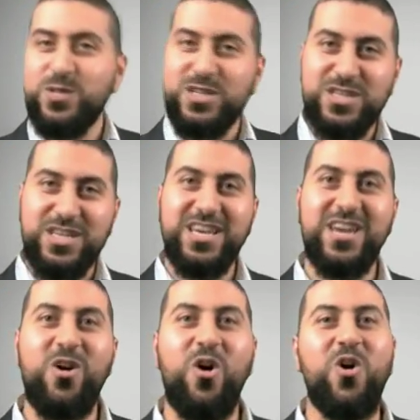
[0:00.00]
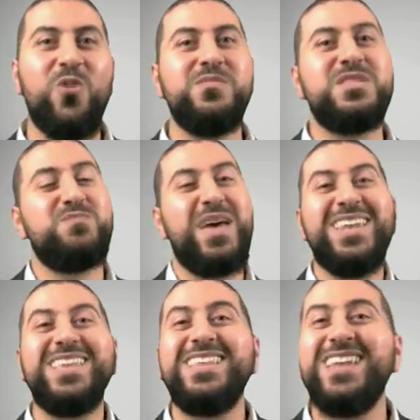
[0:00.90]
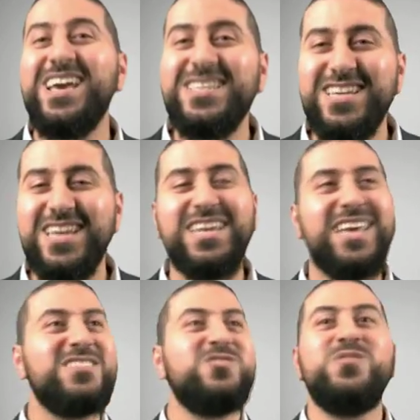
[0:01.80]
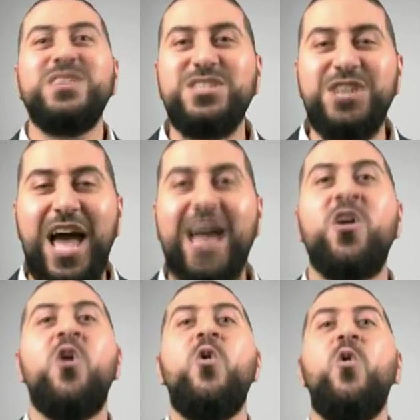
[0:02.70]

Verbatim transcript: we're just sitting at home, spending the next 10 days doing jack,